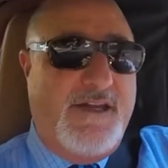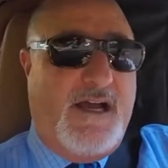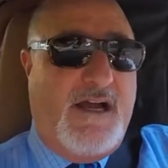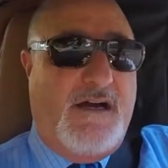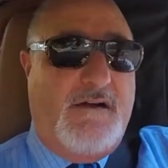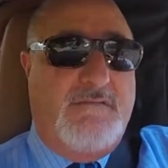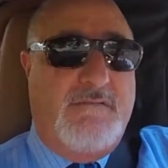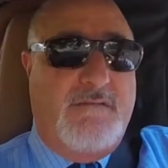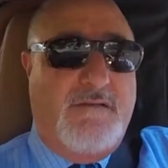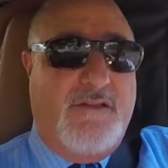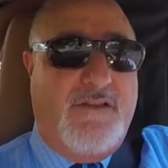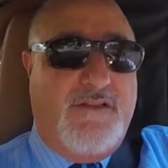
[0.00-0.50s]

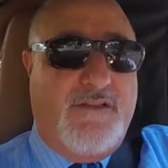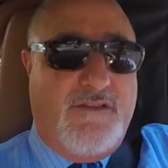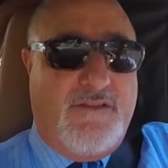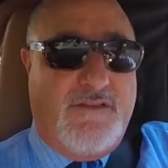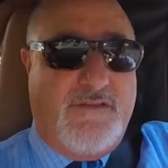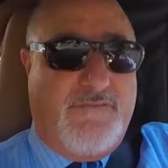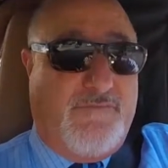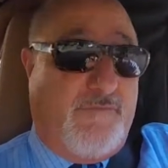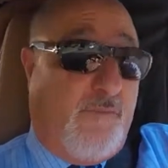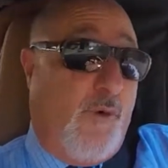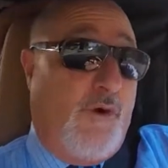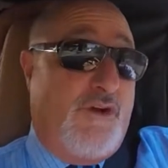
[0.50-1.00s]

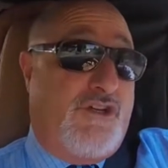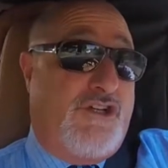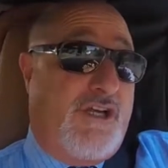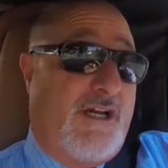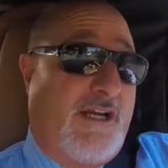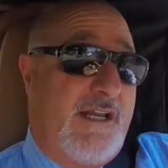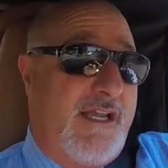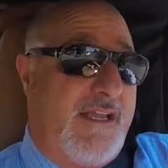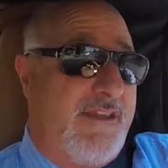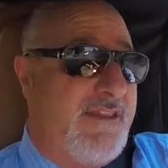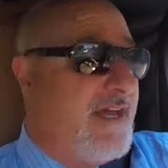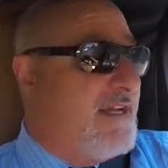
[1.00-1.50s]
Now,
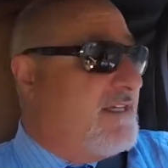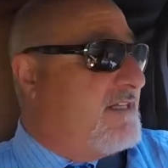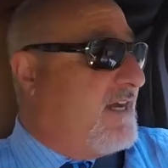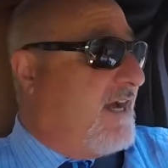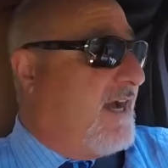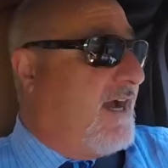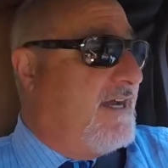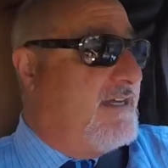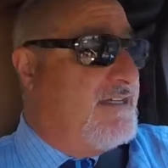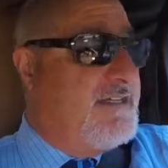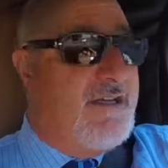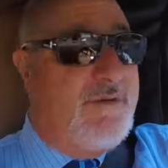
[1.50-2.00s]
fortunately, that
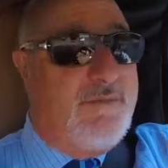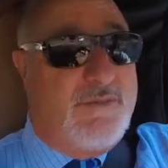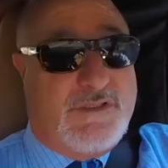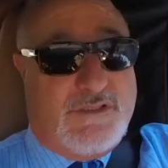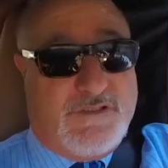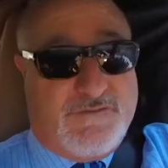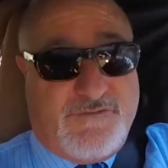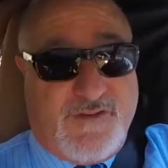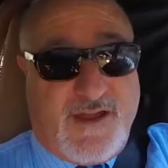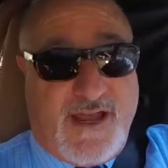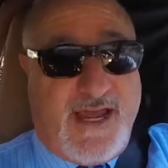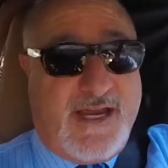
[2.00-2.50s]
ties in with
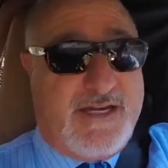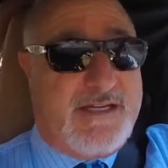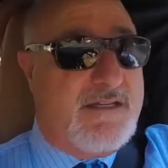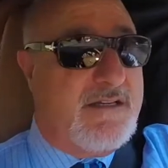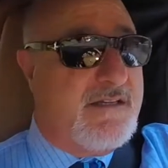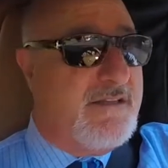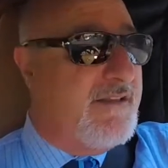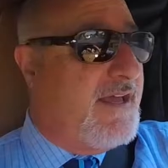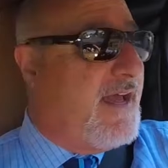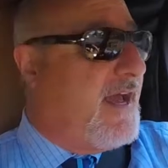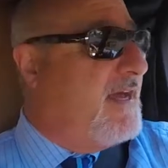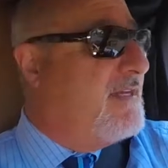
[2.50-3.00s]
the fact
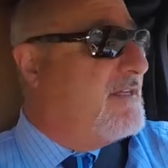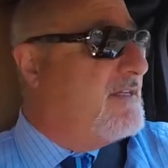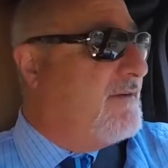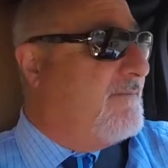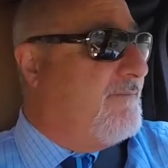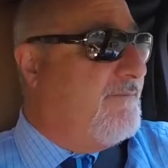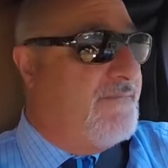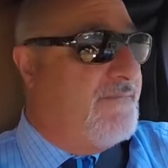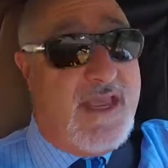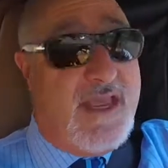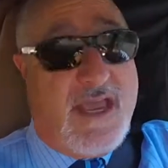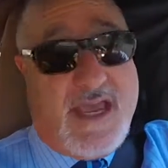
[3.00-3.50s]
that
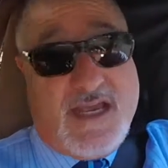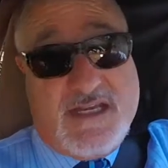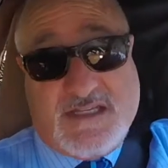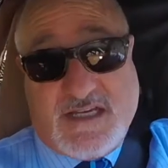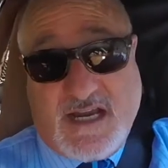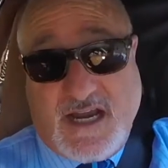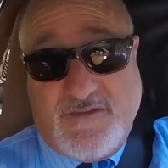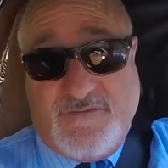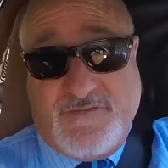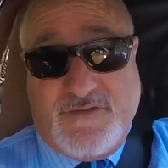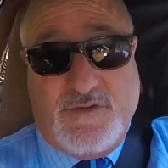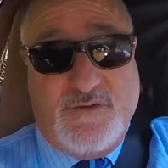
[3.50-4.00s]
as
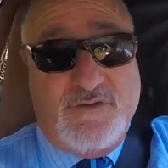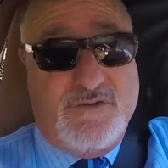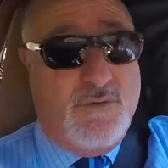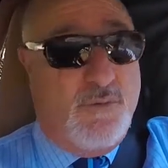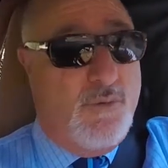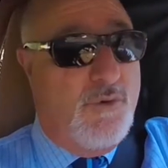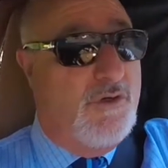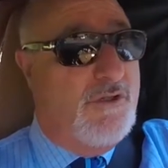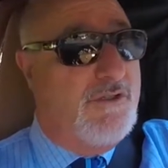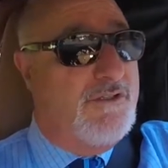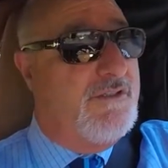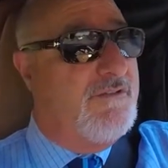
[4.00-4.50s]
I view the
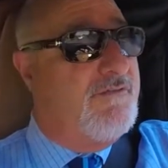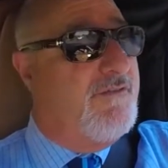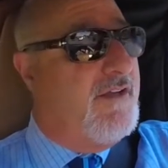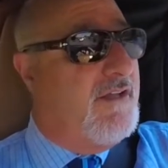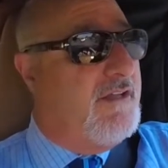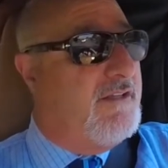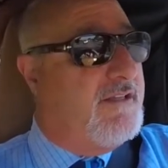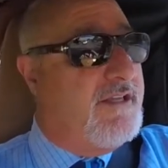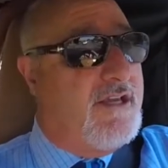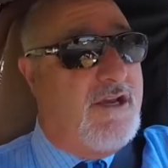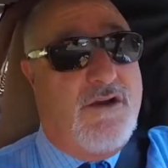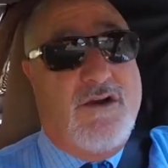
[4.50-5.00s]
world of
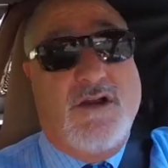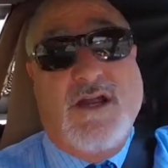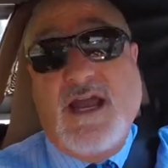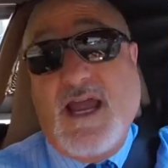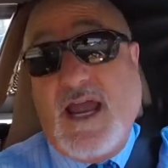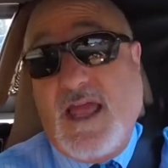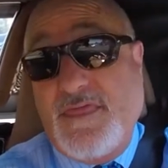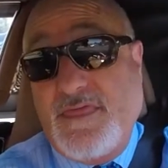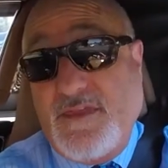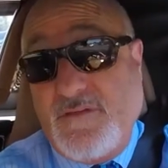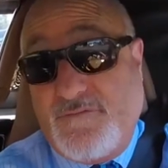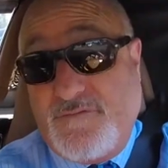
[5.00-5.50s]
healthcare,
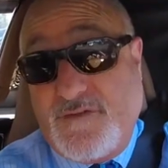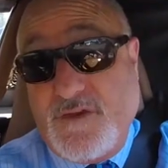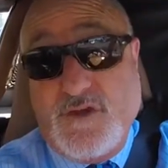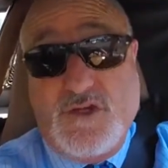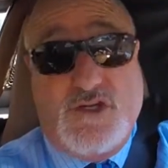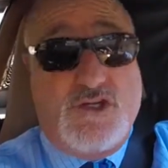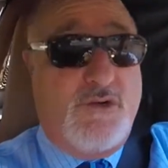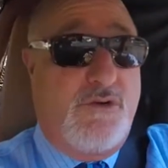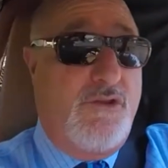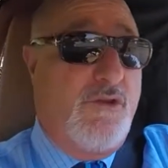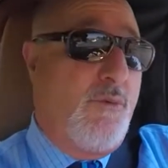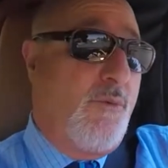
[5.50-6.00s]
the
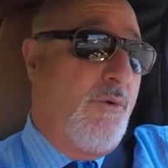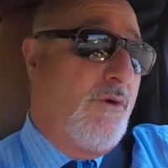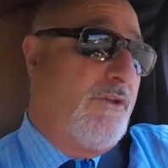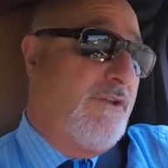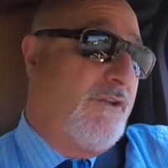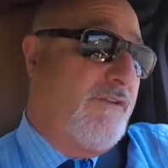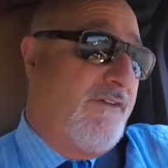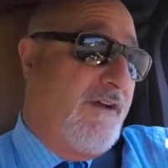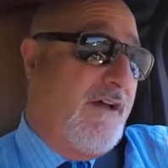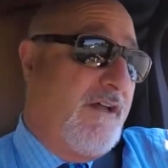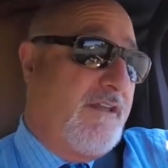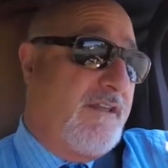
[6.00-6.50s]
future of the
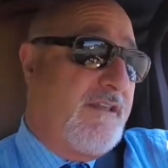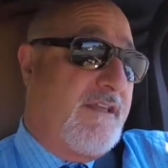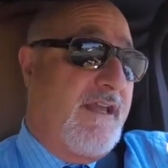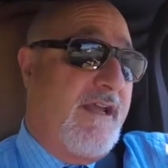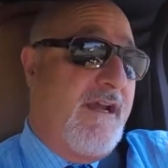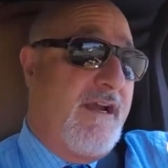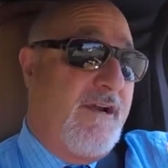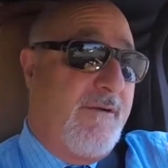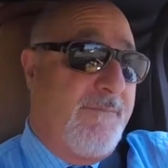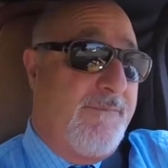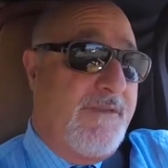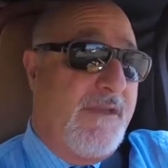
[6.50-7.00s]
world of
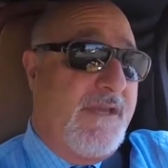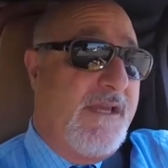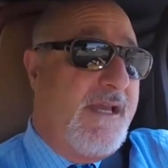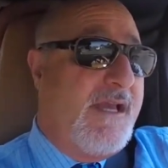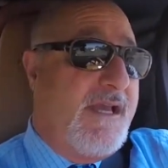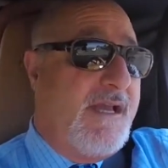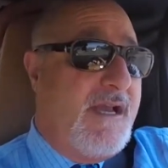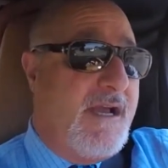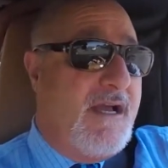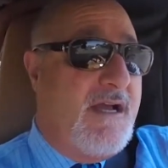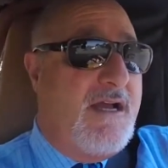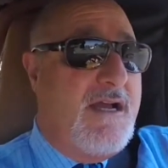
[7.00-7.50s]
healthcare,
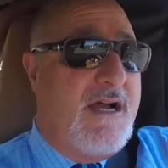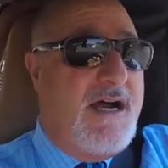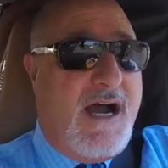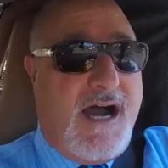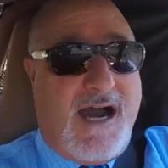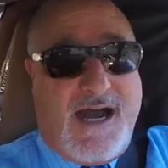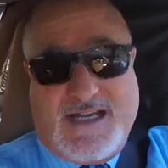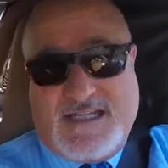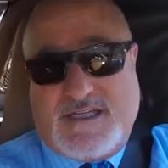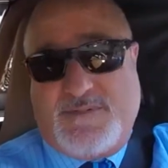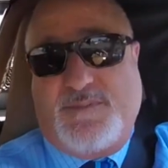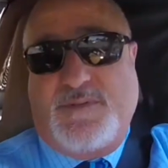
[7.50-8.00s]
uh,
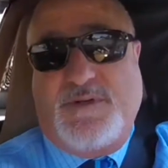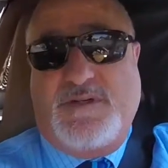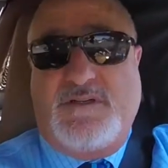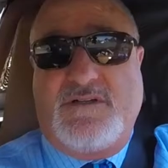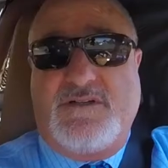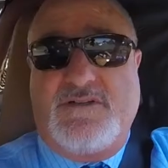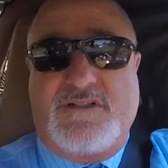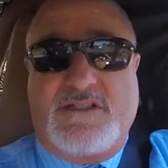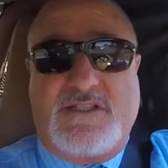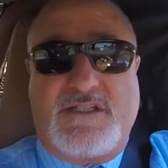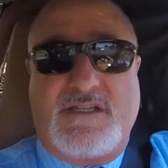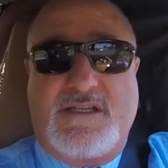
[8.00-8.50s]

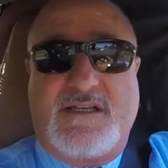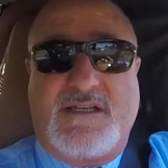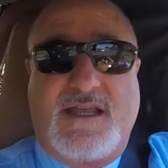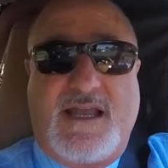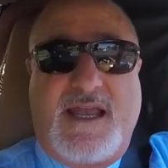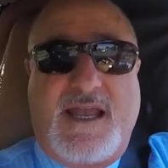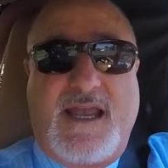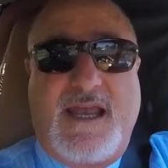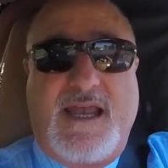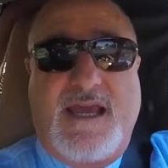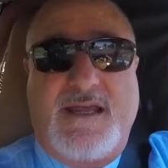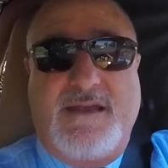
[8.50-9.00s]
hospitals
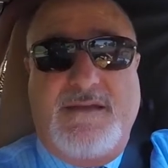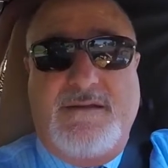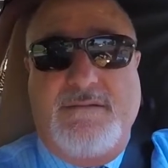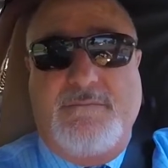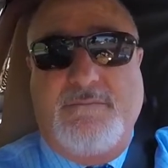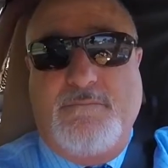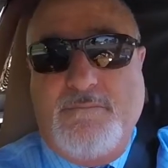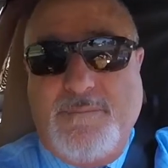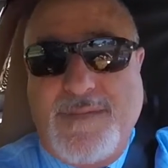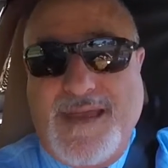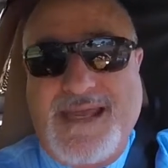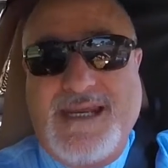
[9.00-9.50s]

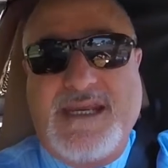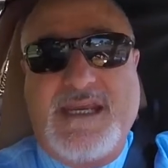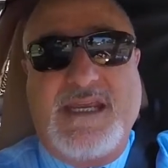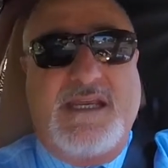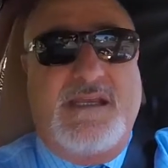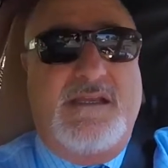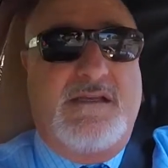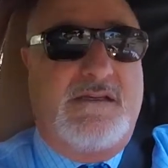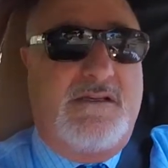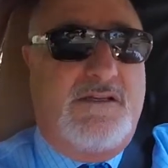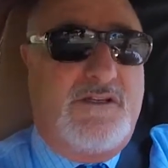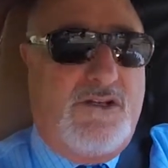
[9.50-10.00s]
and many
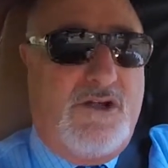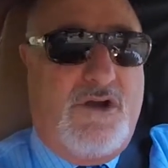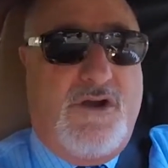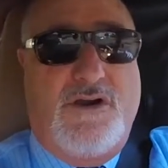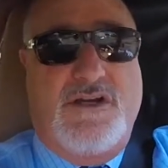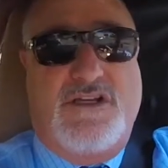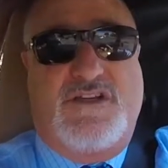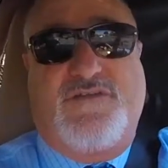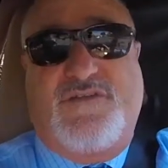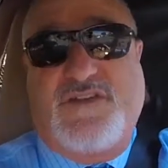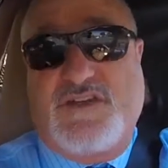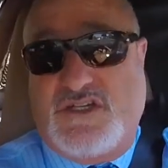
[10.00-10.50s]

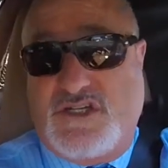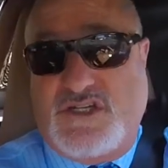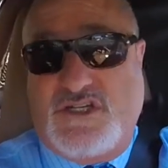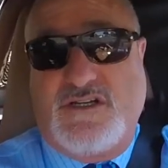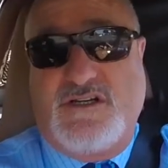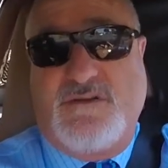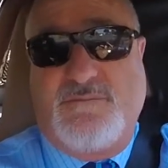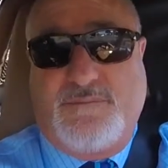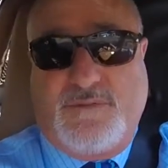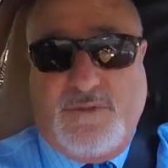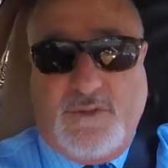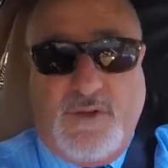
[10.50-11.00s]
large
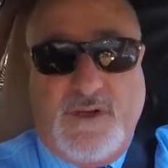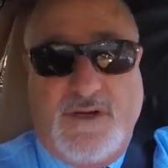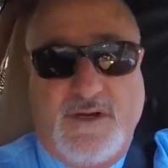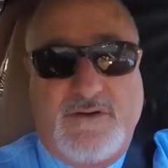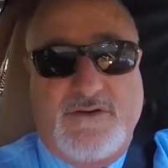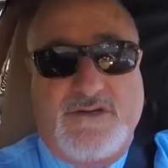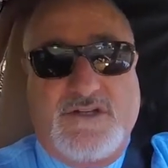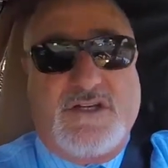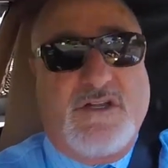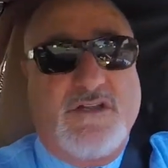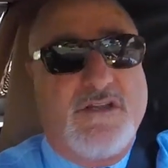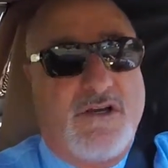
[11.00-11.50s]
physician
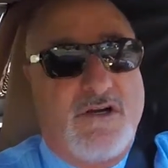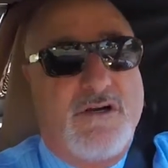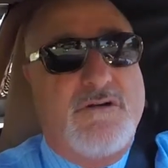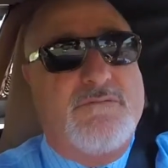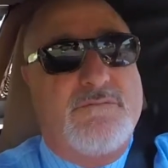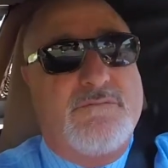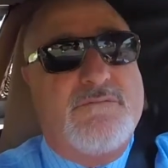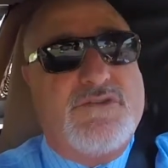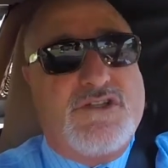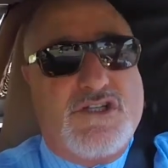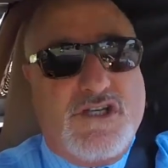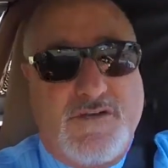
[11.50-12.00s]
employers,
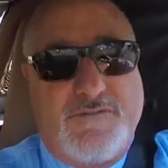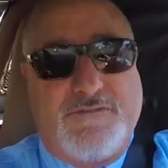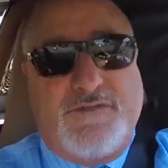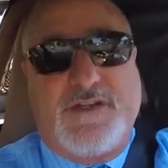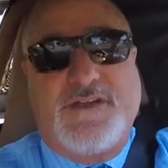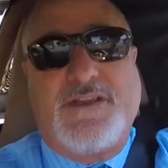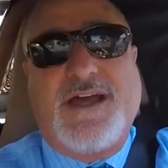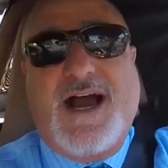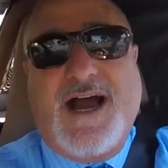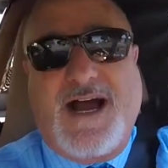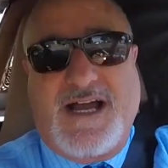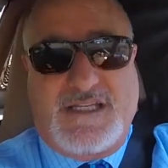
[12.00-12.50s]
although
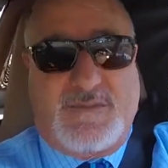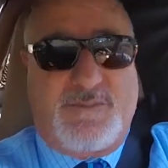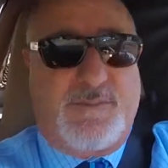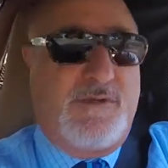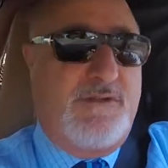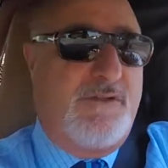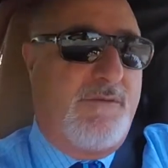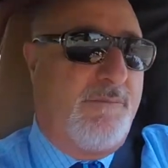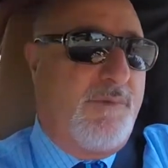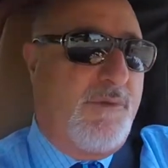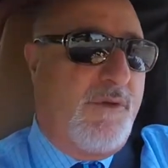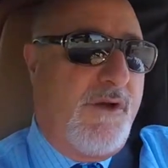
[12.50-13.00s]
chiefly the
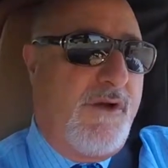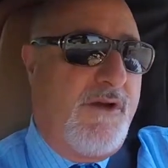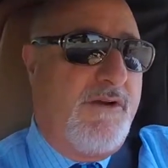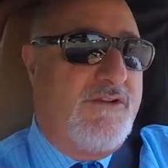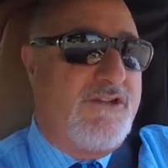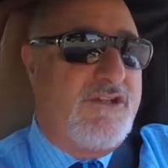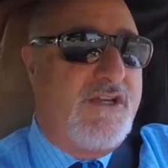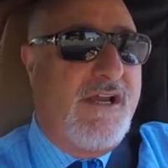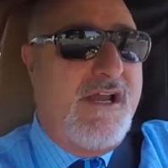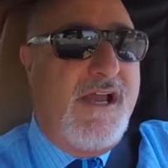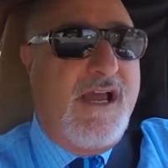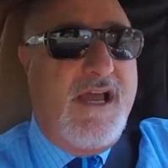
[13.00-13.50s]
hospital
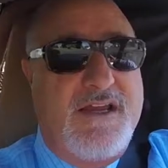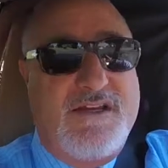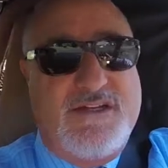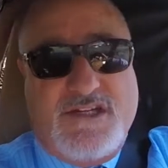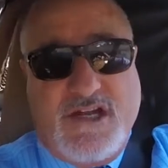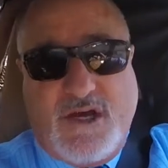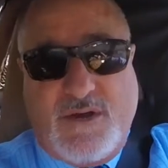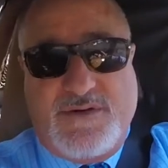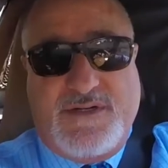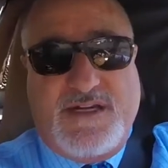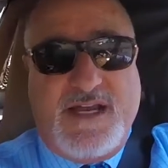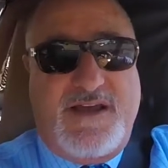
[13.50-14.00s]
employers,
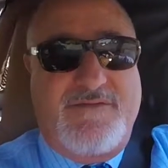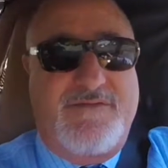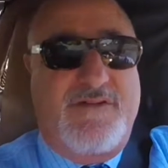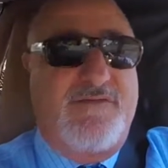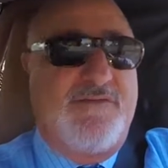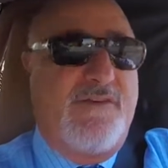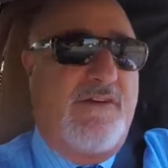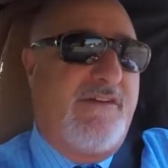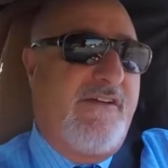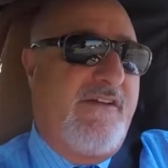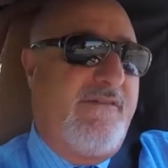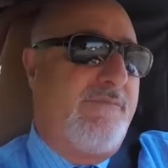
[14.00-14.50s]
don't have a
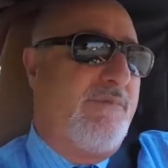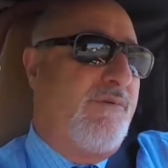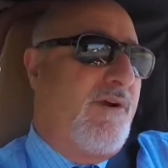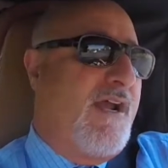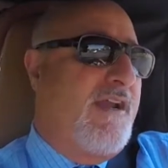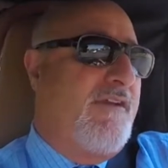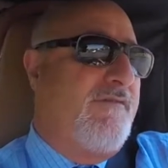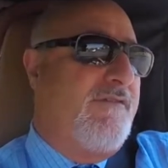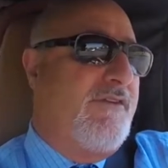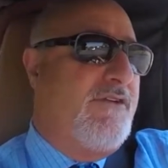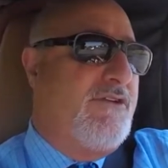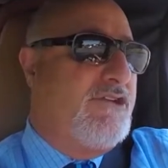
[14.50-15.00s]
very
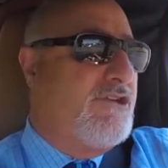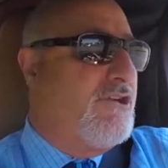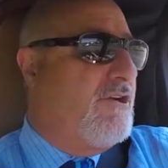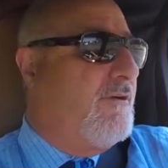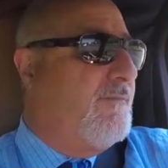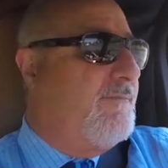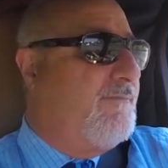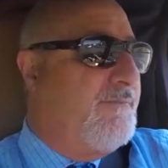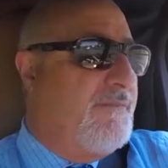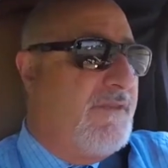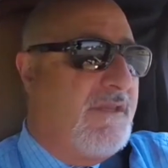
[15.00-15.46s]
bright future.